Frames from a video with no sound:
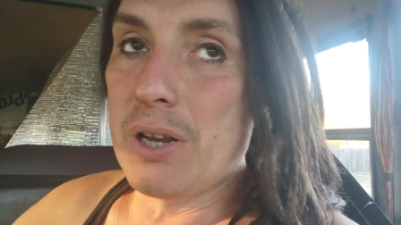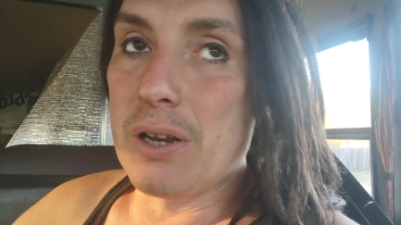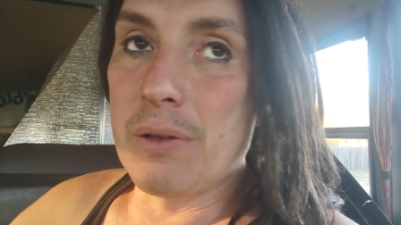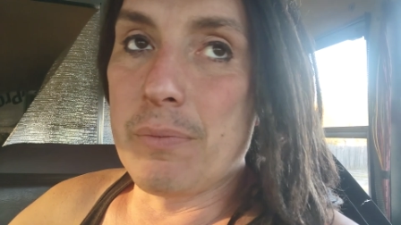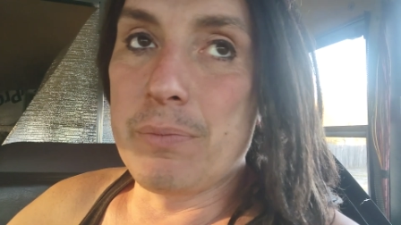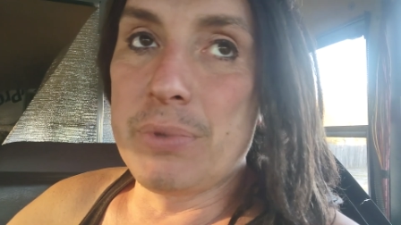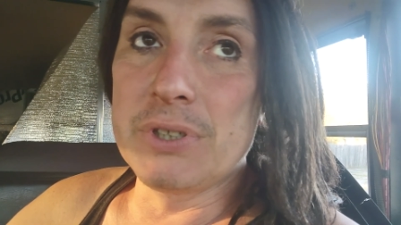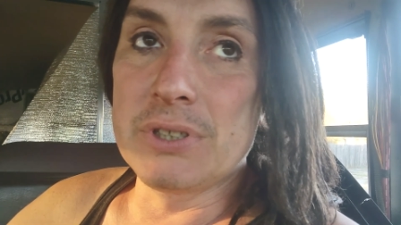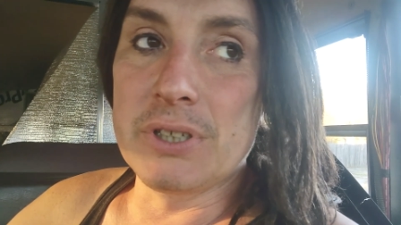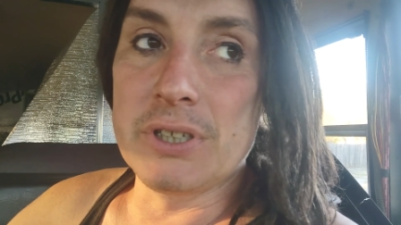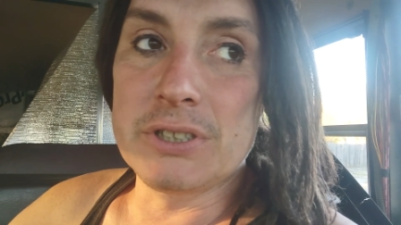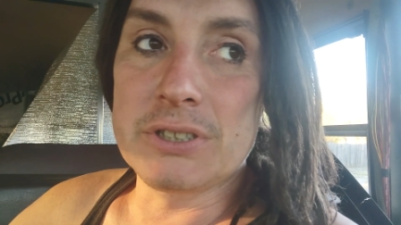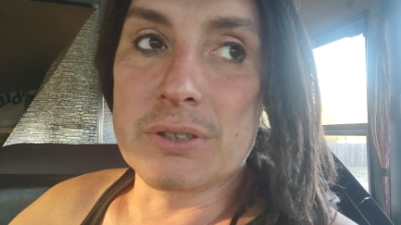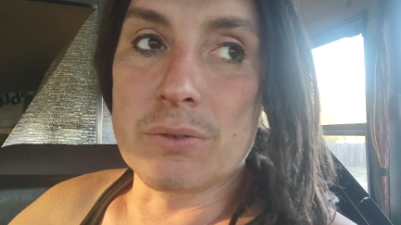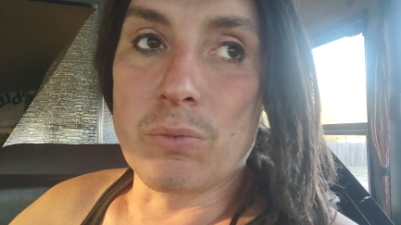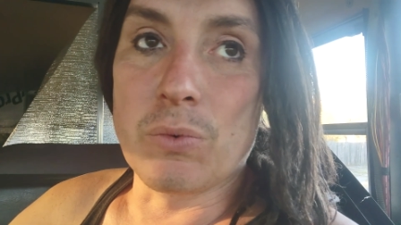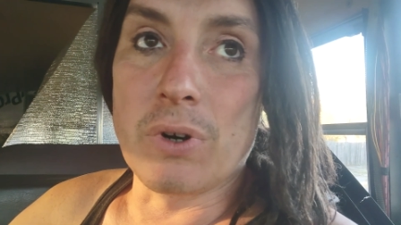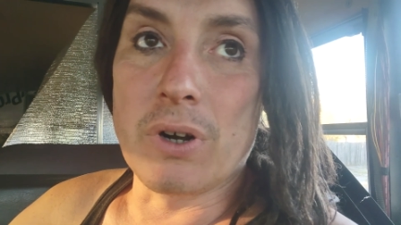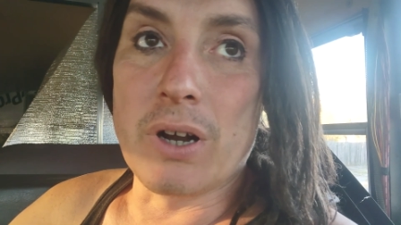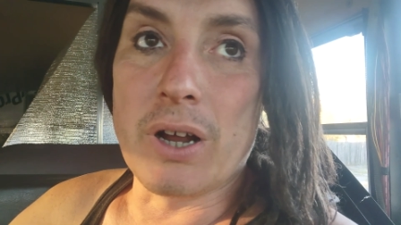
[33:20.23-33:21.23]
in a
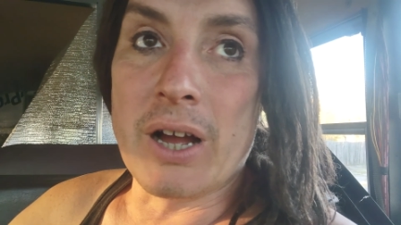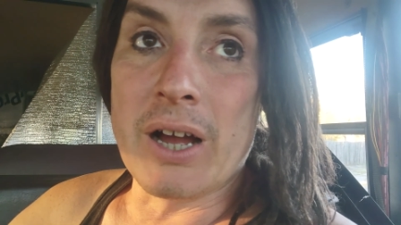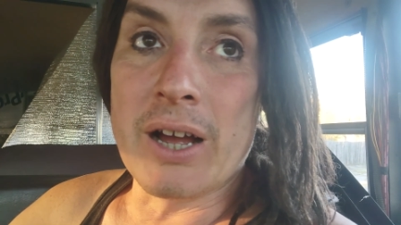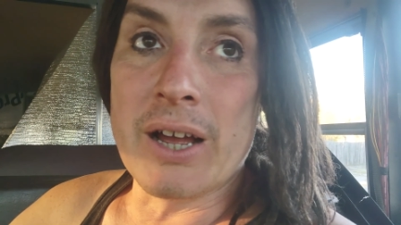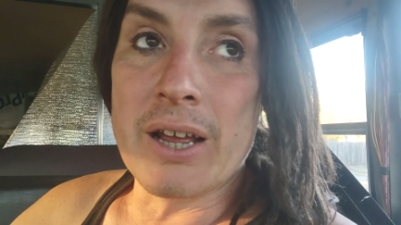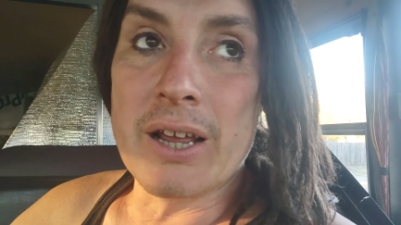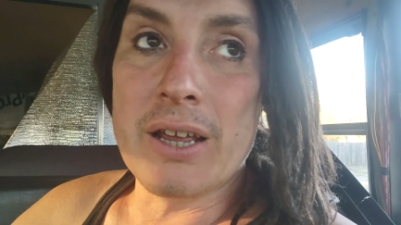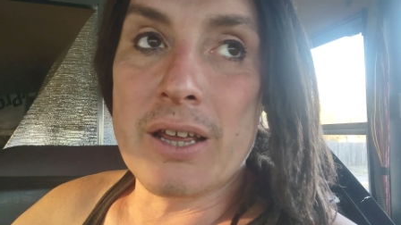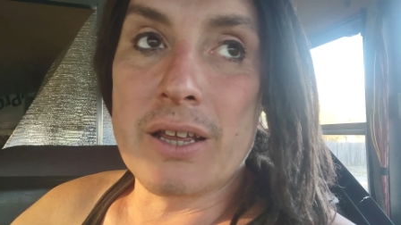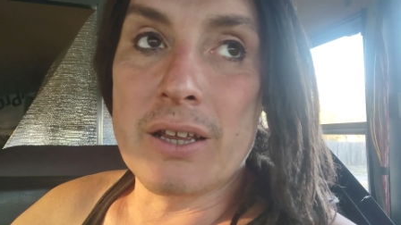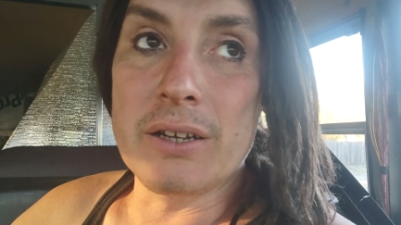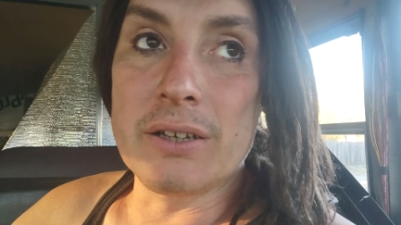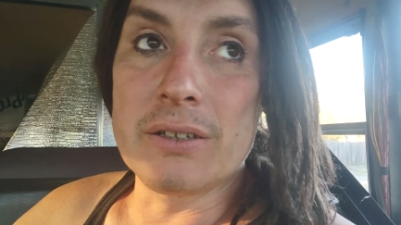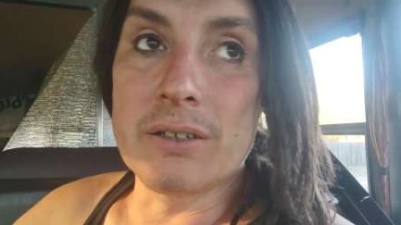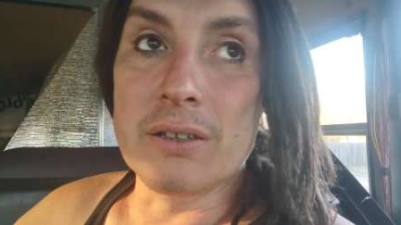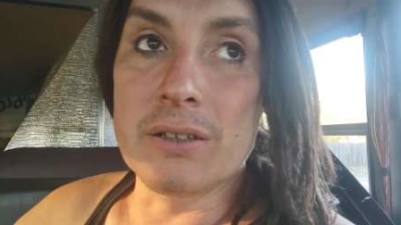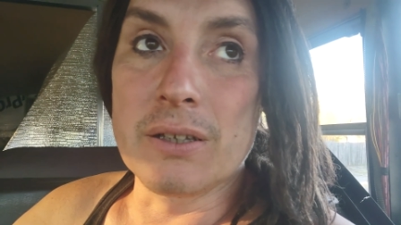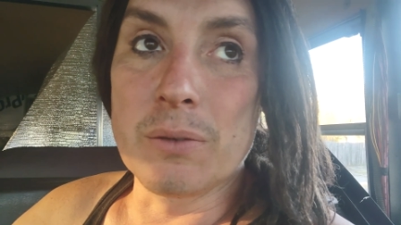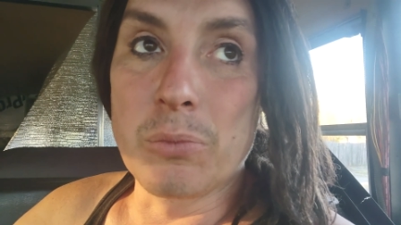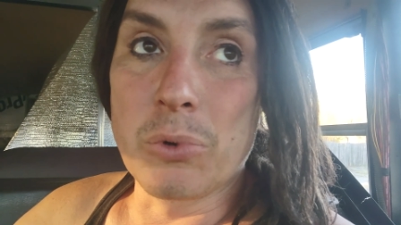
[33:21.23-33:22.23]
position where I
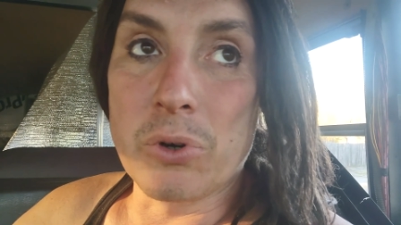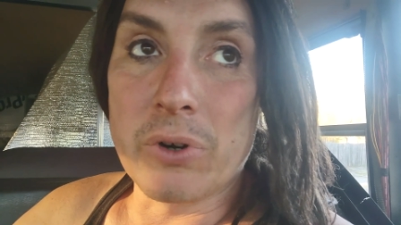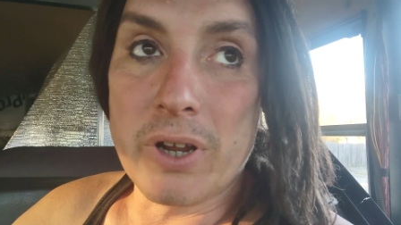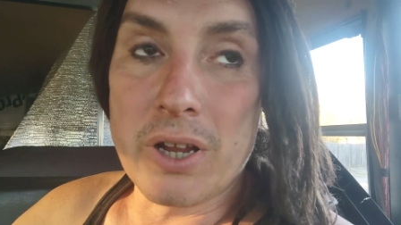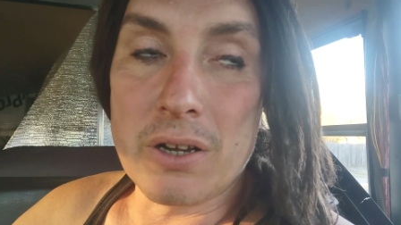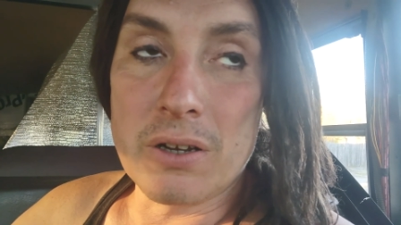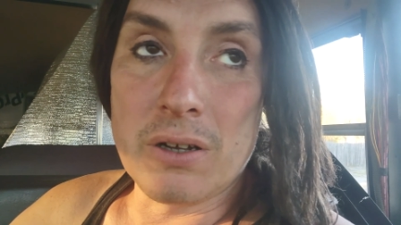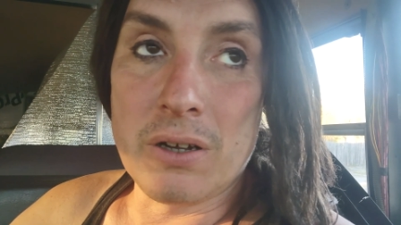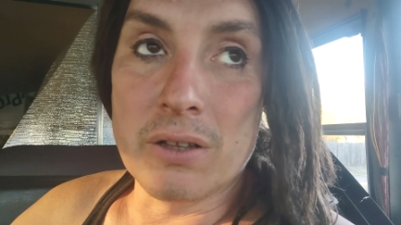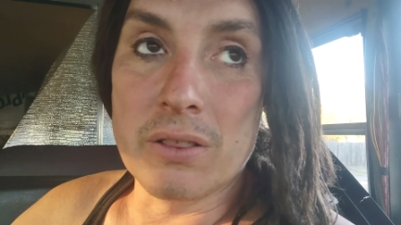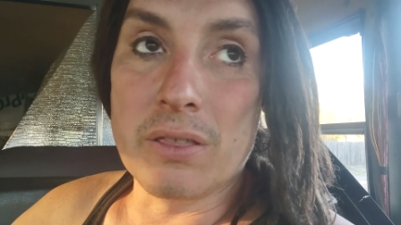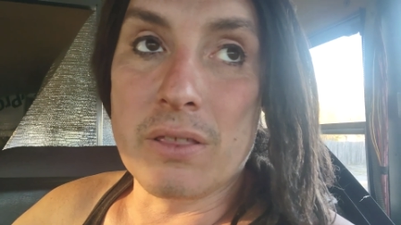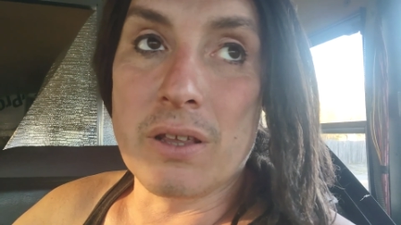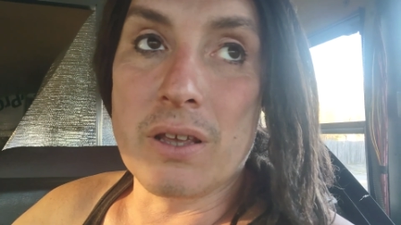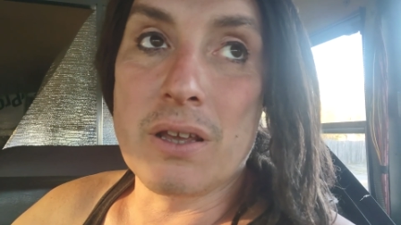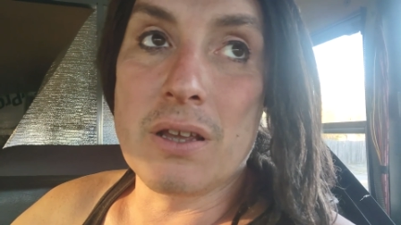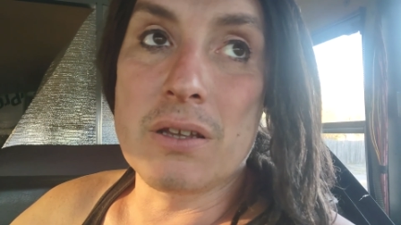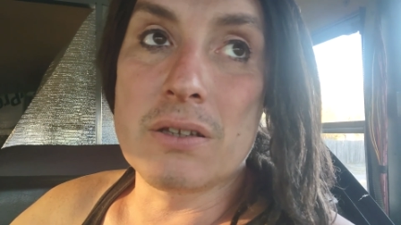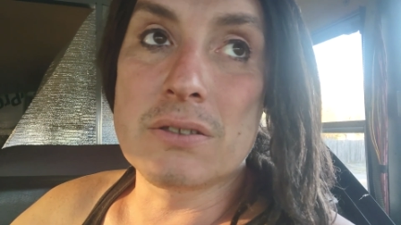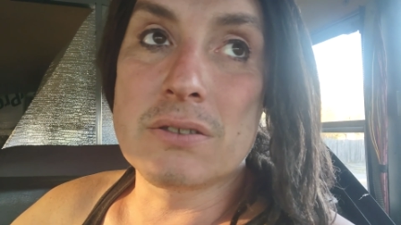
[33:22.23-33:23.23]
deliberate on
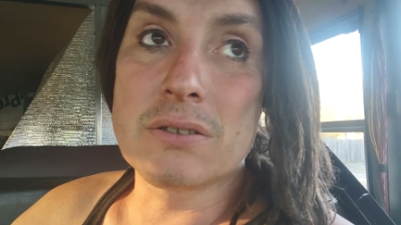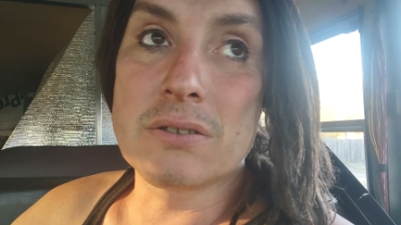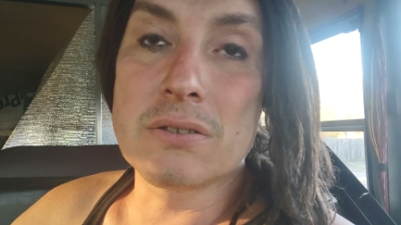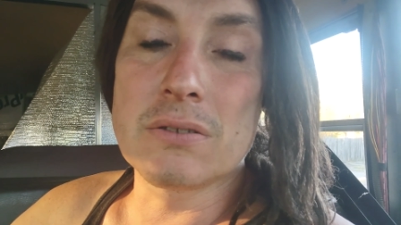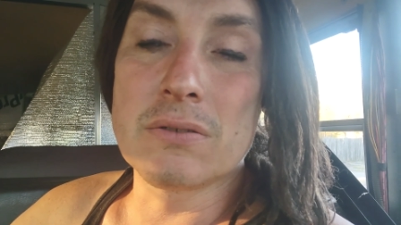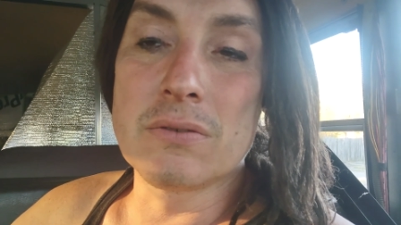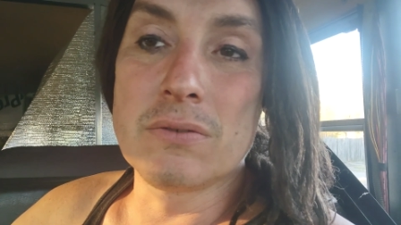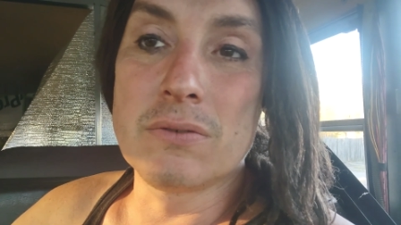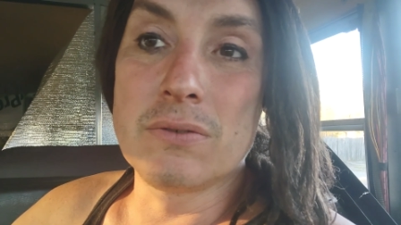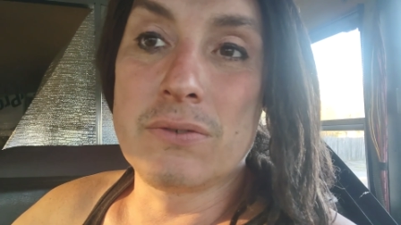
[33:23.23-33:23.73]
things